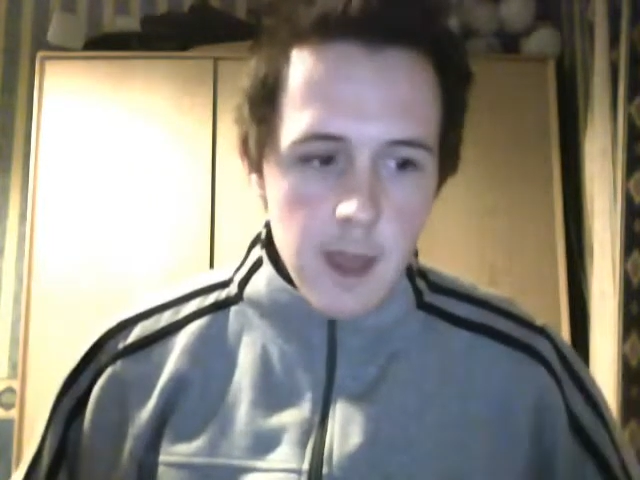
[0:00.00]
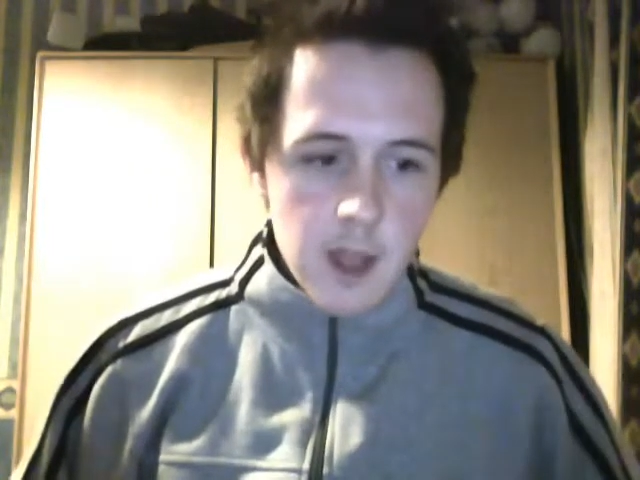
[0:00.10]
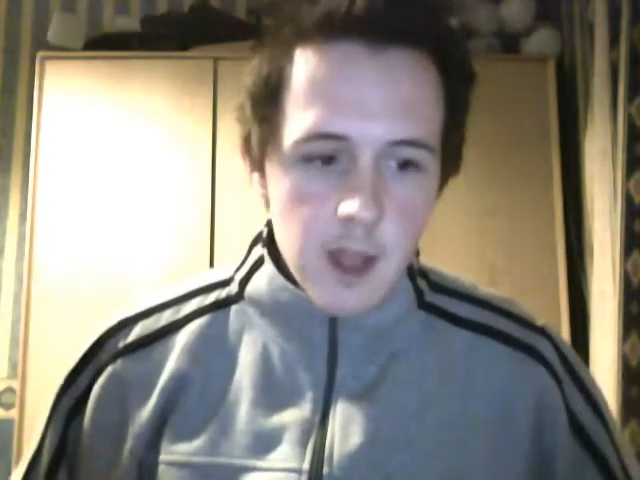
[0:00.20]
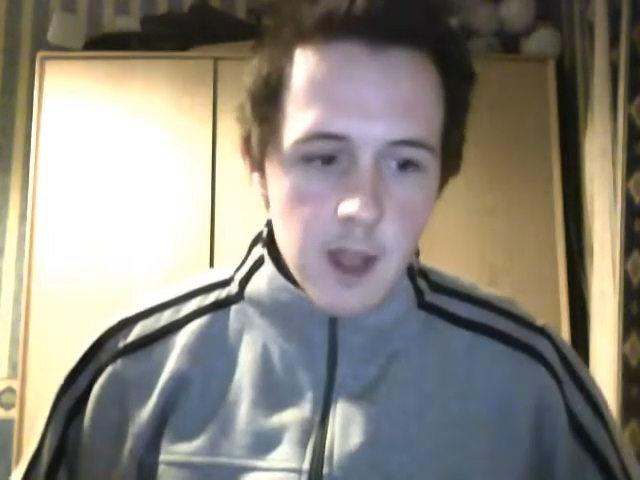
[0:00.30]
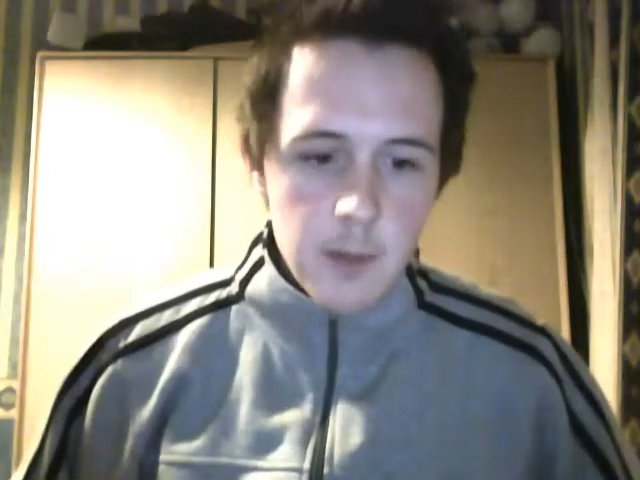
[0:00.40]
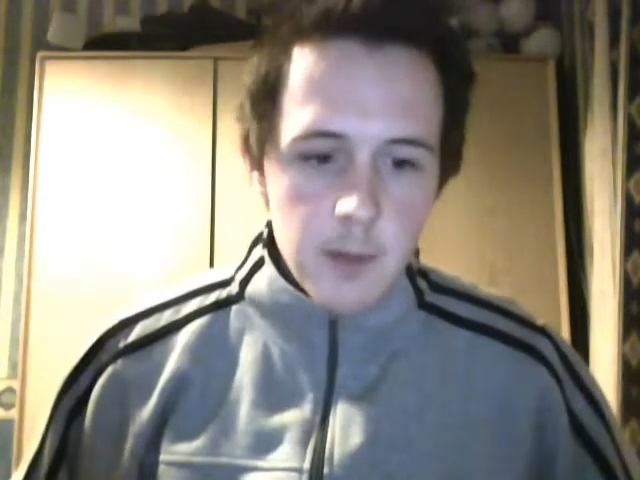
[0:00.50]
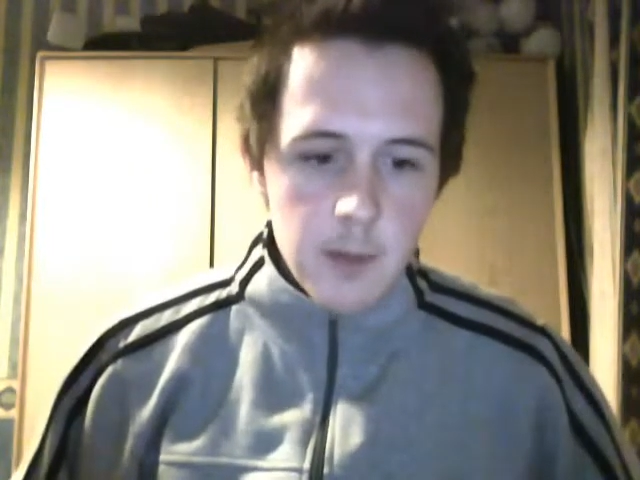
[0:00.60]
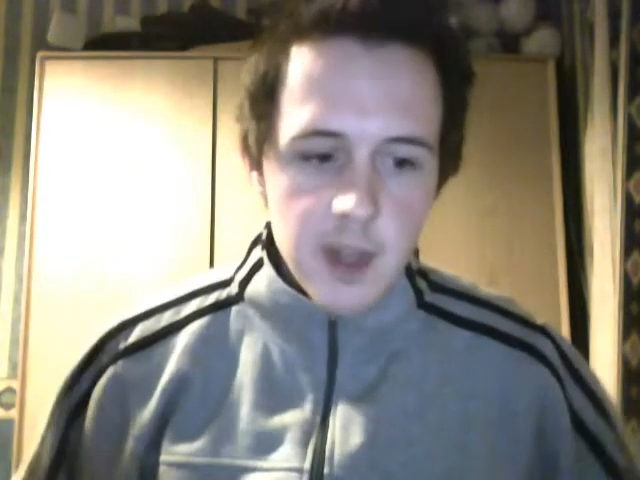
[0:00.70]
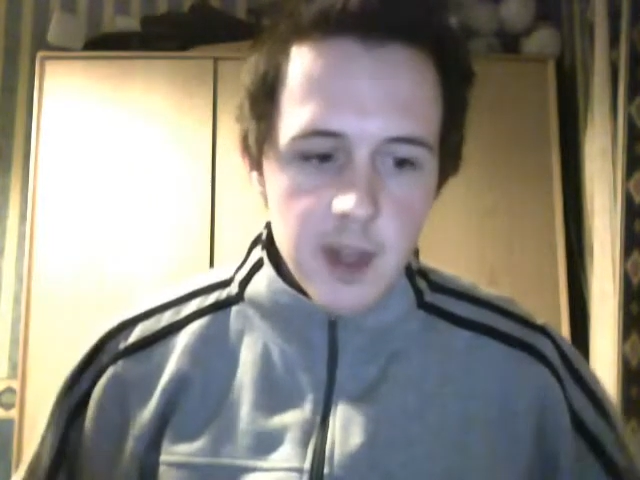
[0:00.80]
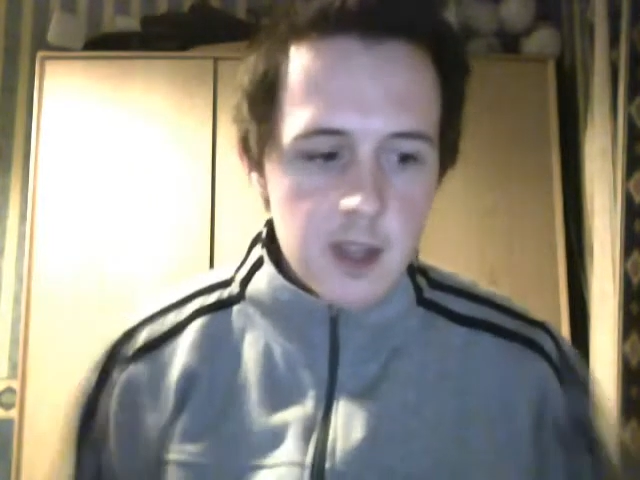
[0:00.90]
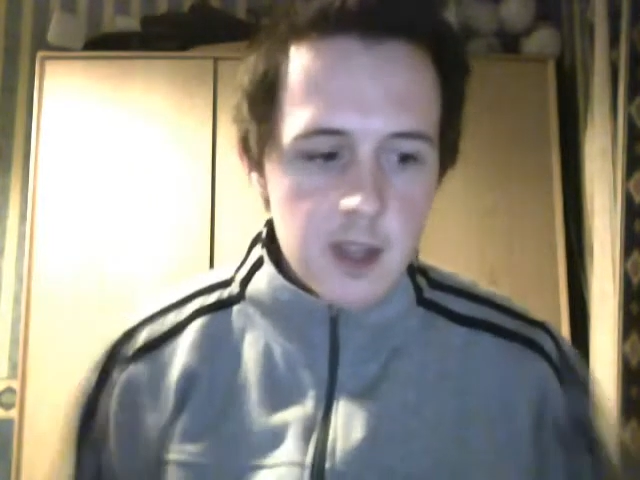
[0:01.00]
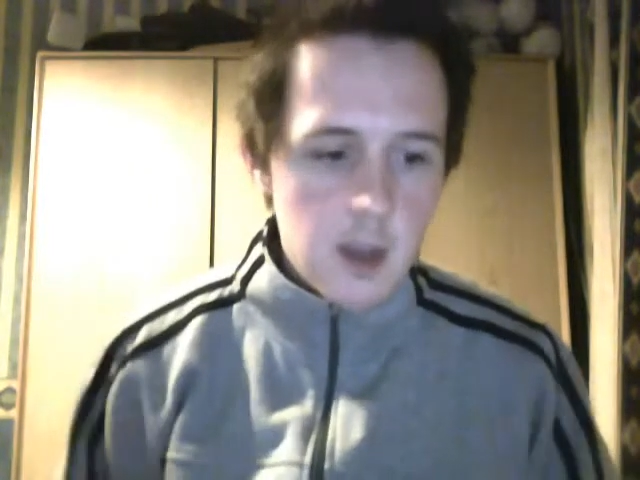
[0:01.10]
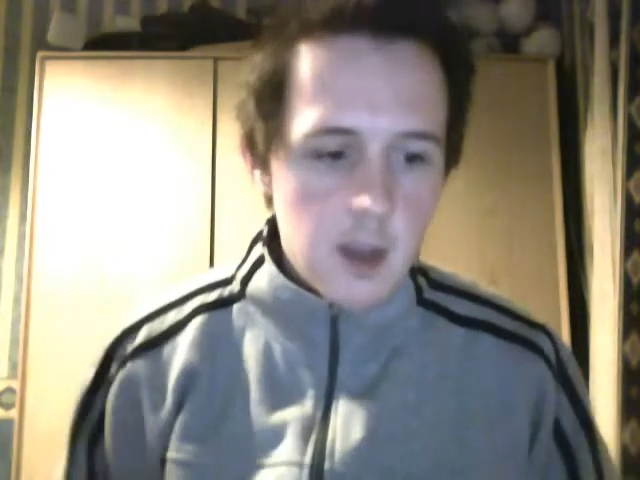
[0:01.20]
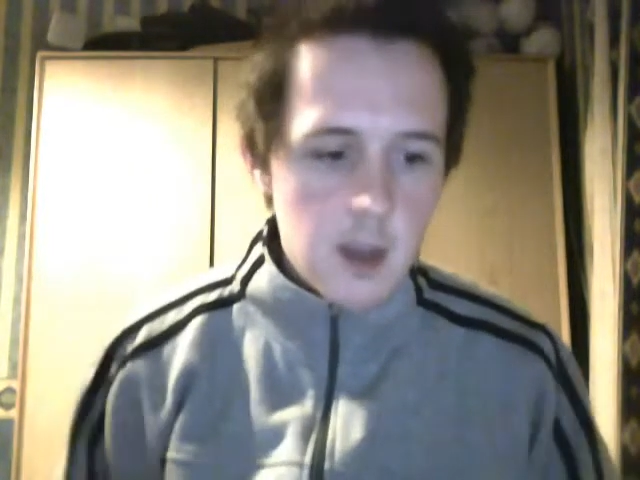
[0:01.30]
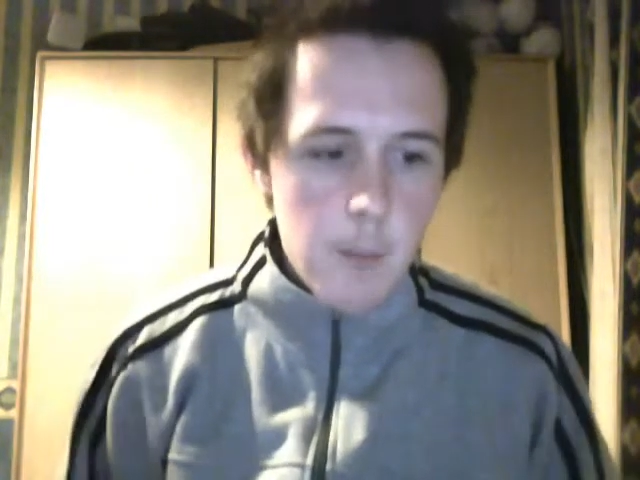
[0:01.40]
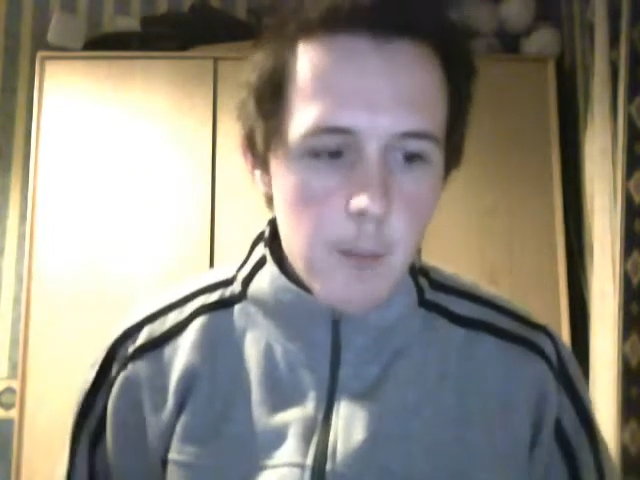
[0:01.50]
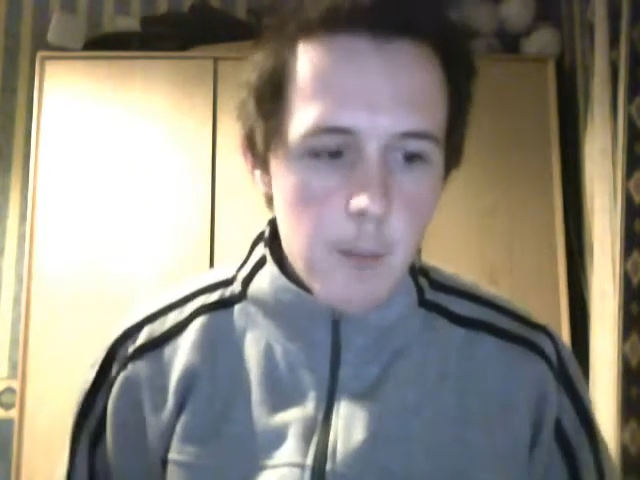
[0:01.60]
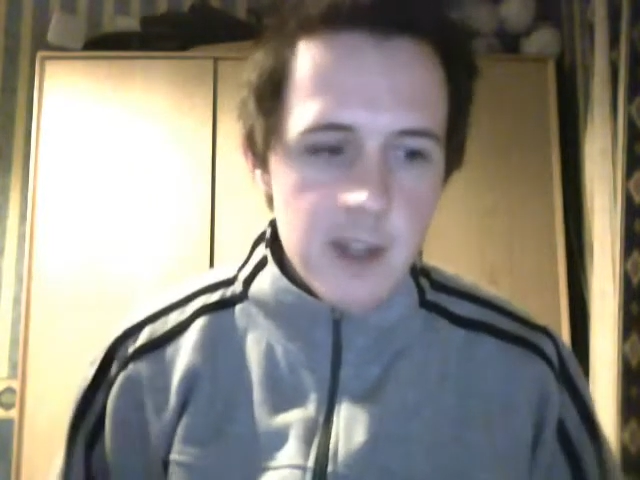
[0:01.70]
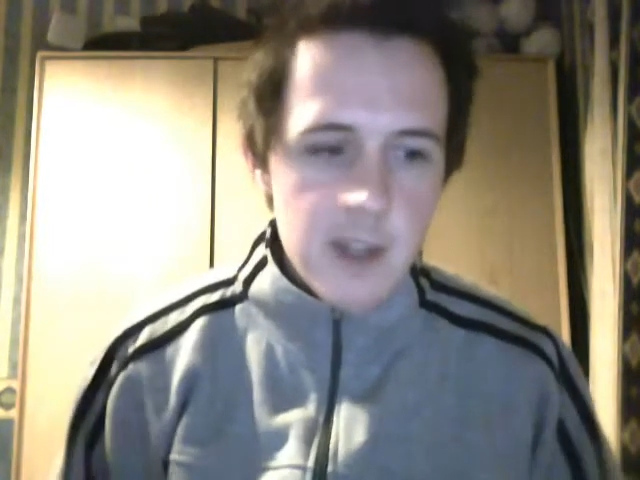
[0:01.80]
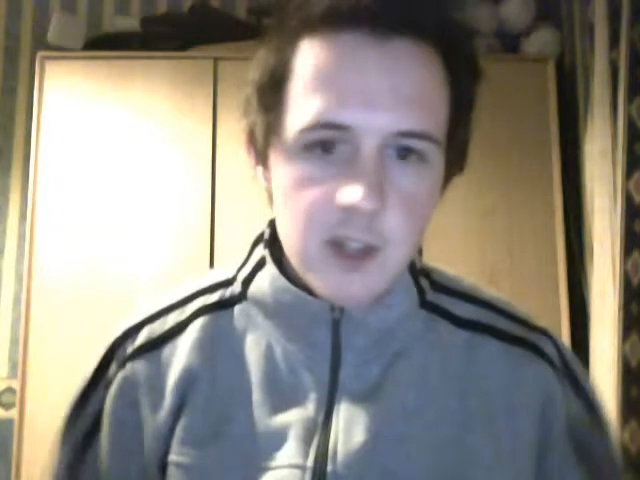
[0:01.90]
complete
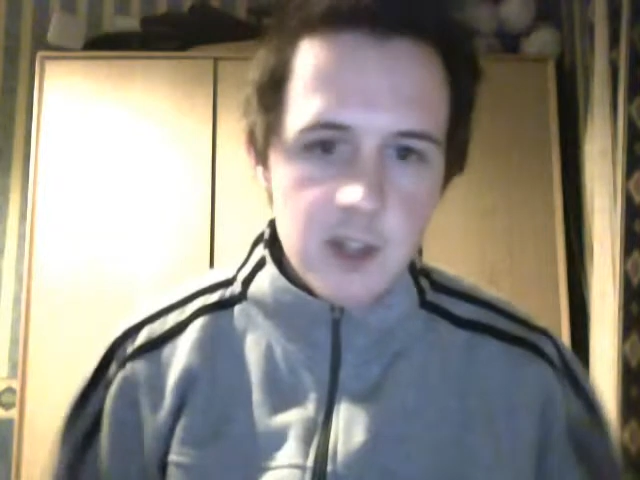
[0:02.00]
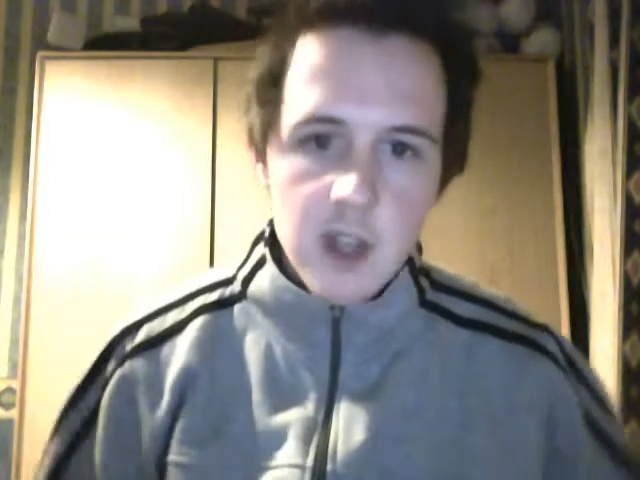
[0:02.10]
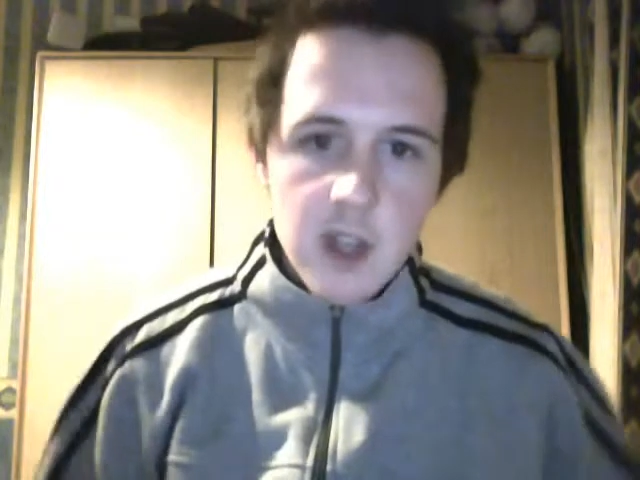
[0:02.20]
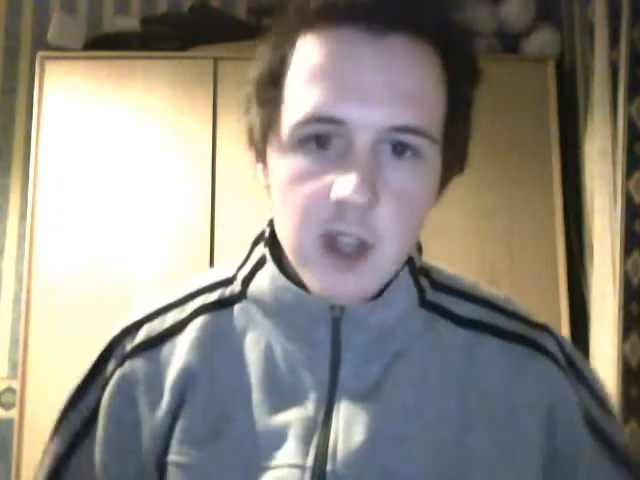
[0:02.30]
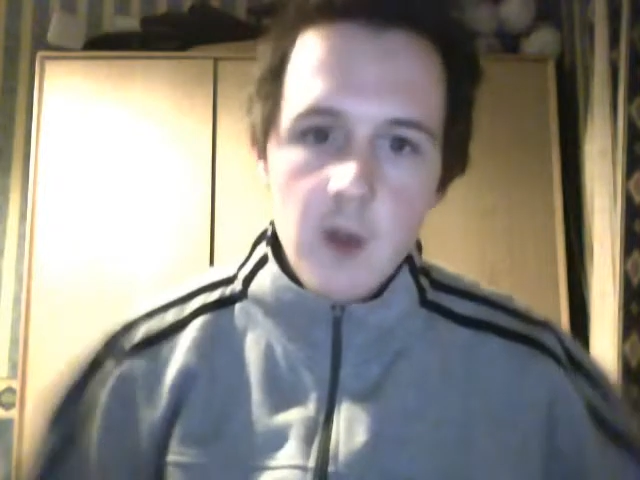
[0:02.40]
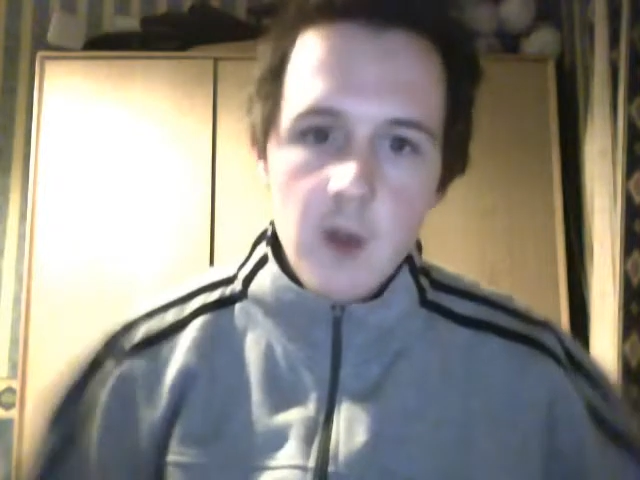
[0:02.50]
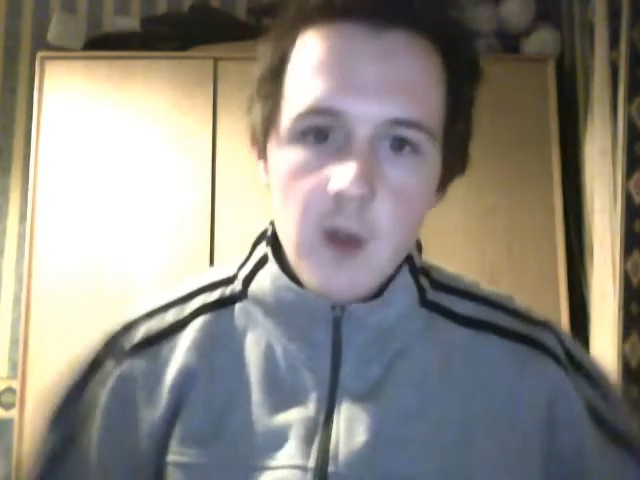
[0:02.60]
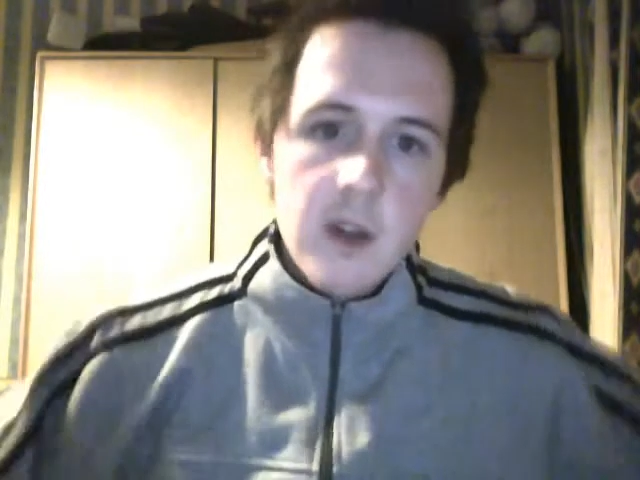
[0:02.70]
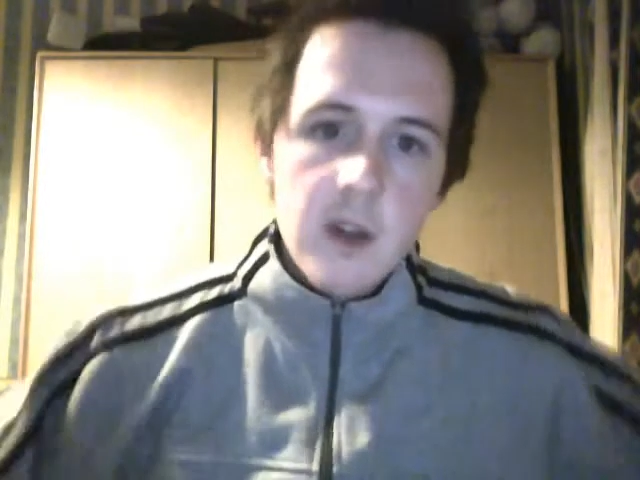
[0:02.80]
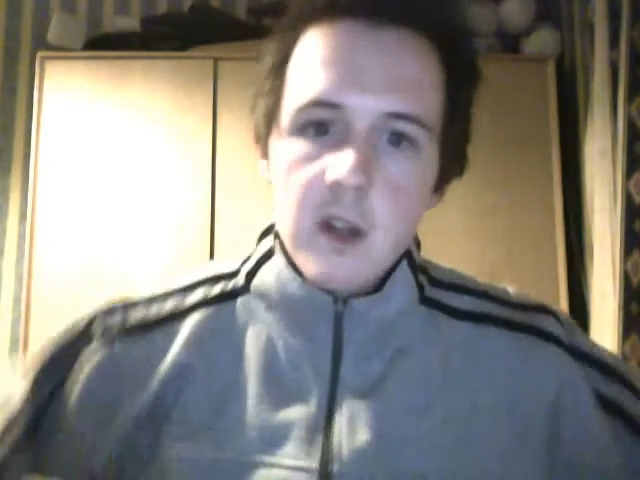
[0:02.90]
mastery over,